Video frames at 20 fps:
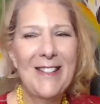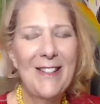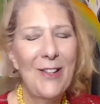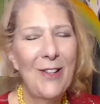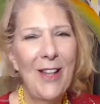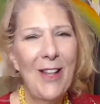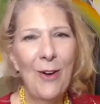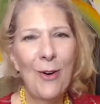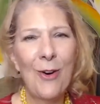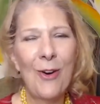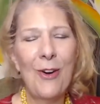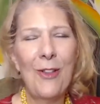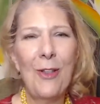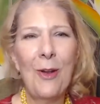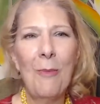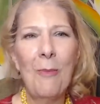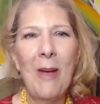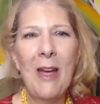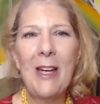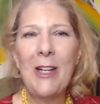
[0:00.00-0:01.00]
So they order
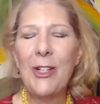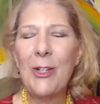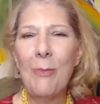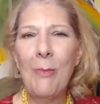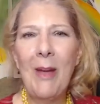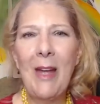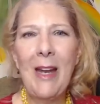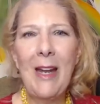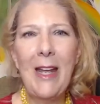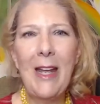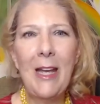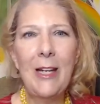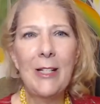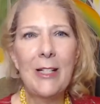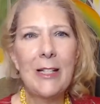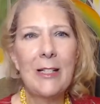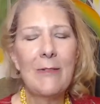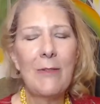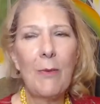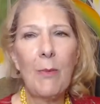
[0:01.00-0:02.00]
their
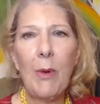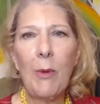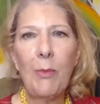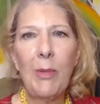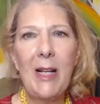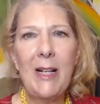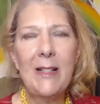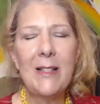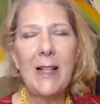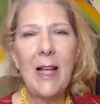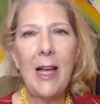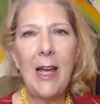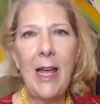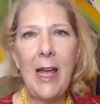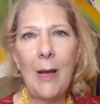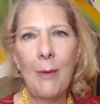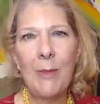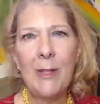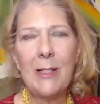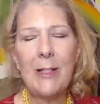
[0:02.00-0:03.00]
medications from a place
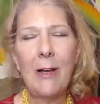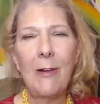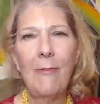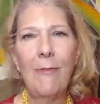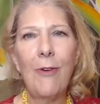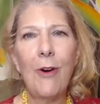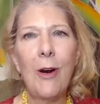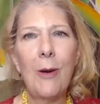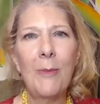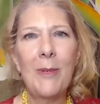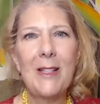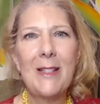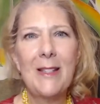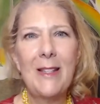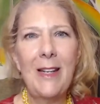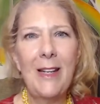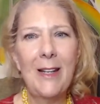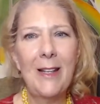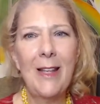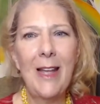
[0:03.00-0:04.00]
like Amazon
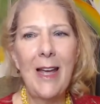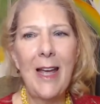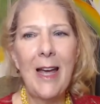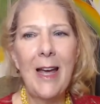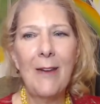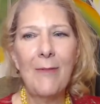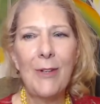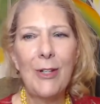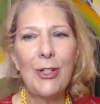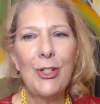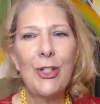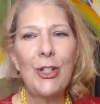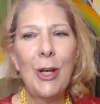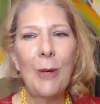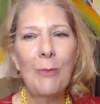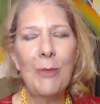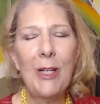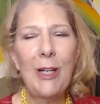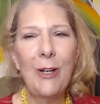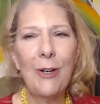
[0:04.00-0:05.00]
Pharmacy and they have it
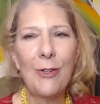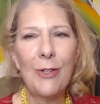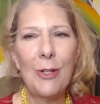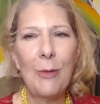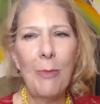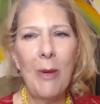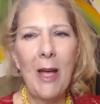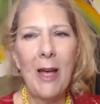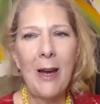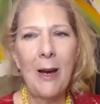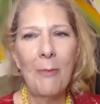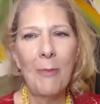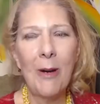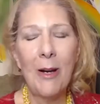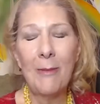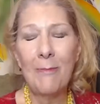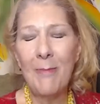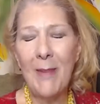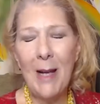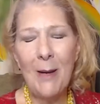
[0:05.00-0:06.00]
shipped here to
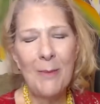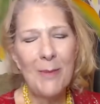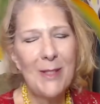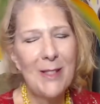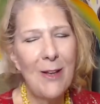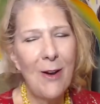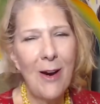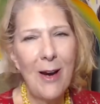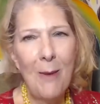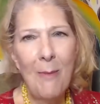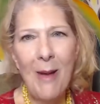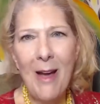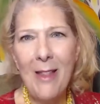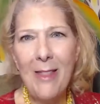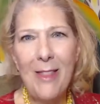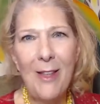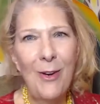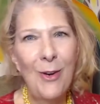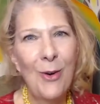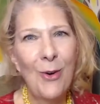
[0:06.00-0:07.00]
Panama. I'm sorry
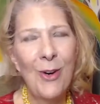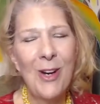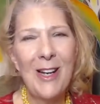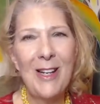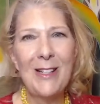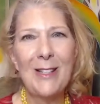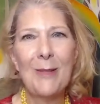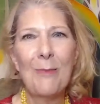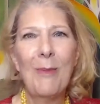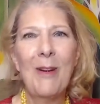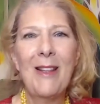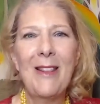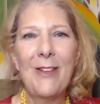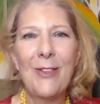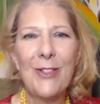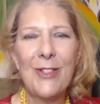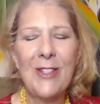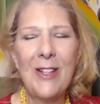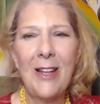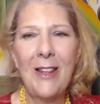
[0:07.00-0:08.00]
about the noise, but
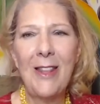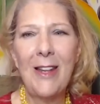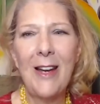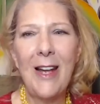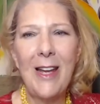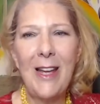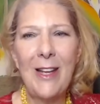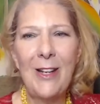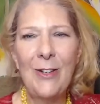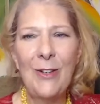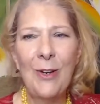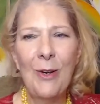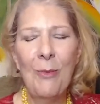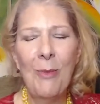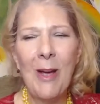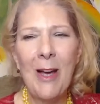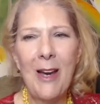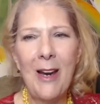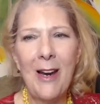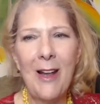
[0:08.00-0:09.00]
there's nothing I can do
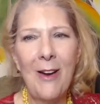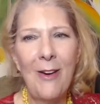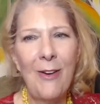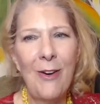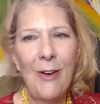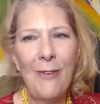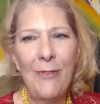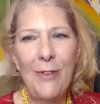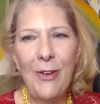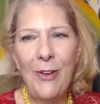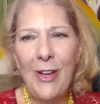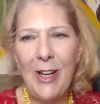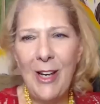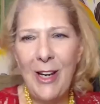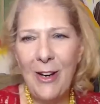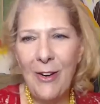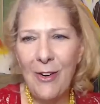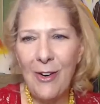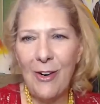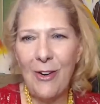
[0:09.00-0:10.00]
about it. I don't know if you
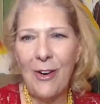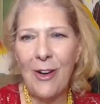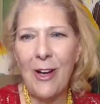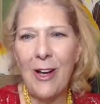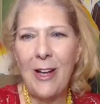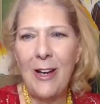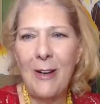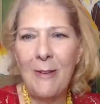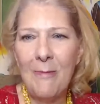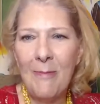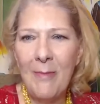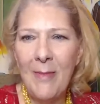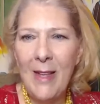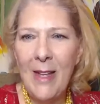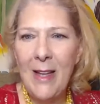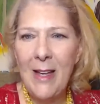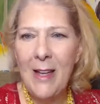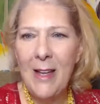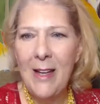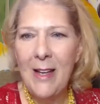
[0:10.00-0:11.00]
can hear it or not.
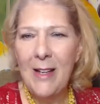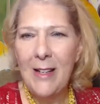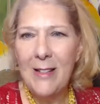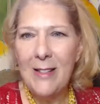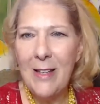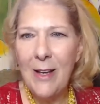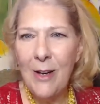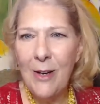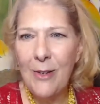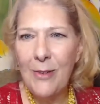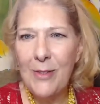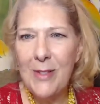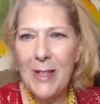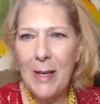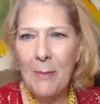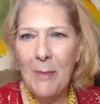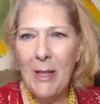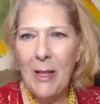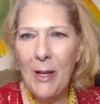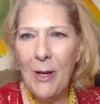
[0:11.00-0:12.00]
So
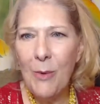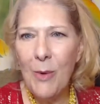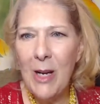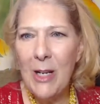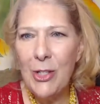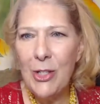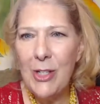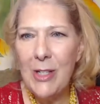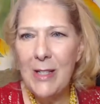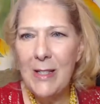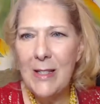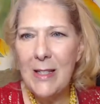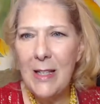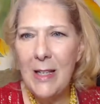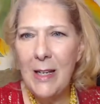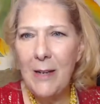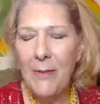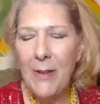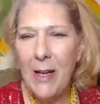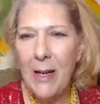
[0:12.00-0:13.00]
some of the questions
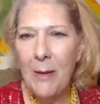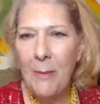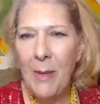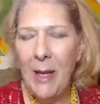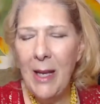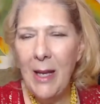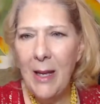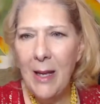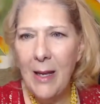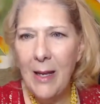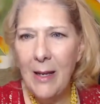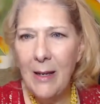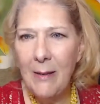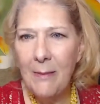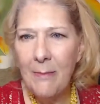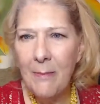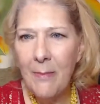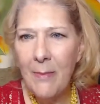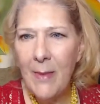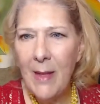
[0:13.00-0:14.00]
that have come
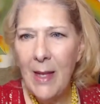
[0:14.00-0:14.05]
in